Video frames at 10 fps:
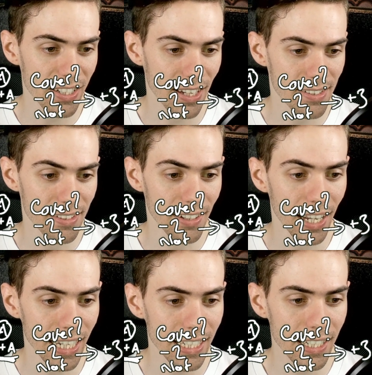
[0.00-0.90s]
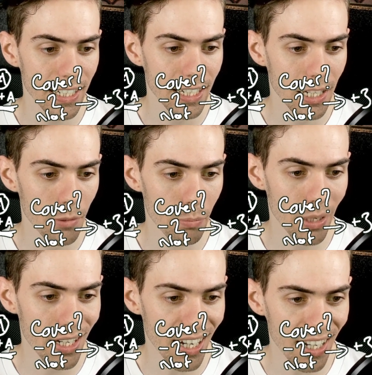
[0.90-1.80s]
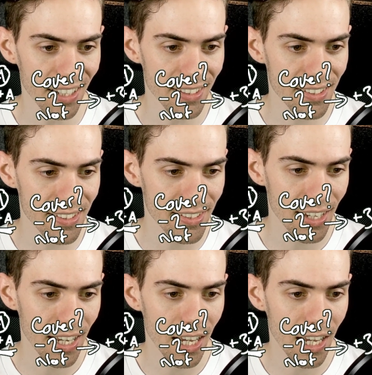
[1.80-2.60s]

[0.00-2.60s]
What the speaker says: doesn't like because,